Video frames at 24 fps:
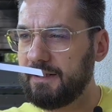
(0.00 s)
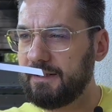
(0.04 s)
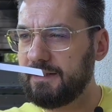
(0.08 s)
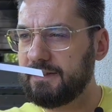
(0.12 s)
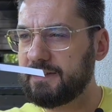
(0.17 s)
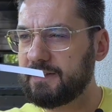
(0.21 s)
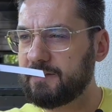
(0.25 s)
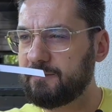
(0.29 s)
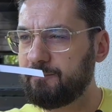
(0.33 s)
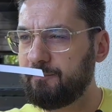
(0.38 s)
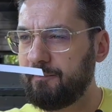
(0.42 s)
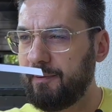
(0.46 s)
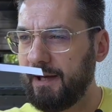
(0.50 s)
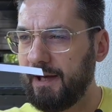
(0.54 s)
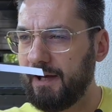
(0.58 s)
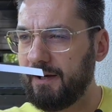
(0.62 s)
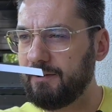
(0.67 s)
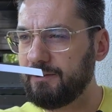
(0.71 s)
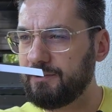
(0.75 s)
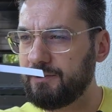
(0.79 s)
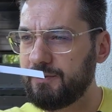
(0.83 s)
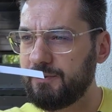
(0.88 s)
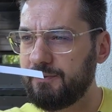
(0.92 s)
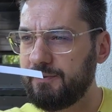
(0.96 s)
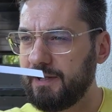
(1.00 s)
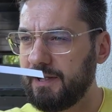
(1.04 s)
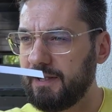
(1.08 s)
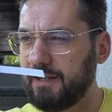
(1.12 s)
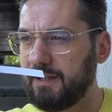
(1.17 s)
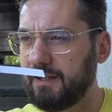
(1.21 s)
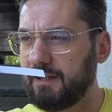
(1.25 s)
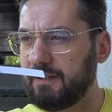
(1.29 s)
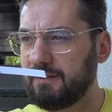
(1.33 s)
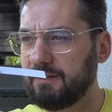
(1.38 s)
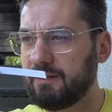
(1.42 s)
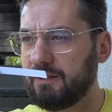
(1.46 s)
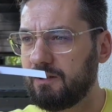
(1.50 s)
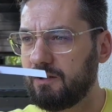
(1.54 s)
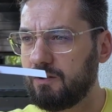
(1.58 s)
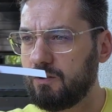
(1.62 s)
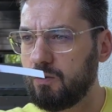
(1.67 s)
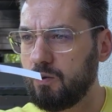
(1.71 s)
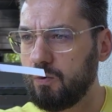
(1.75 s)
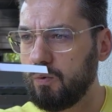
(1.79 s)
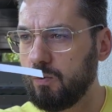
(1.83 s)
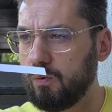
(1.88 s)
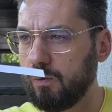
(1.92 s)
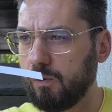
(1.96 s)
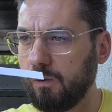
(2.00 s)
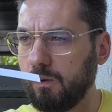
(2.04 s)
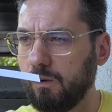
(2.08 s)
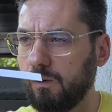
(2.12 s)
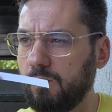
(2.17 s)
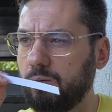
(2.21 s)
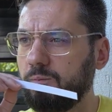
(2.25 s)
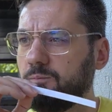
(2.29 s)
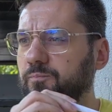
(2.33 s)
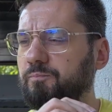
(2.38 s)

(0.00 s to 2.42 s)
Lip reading: it's powdery and cool.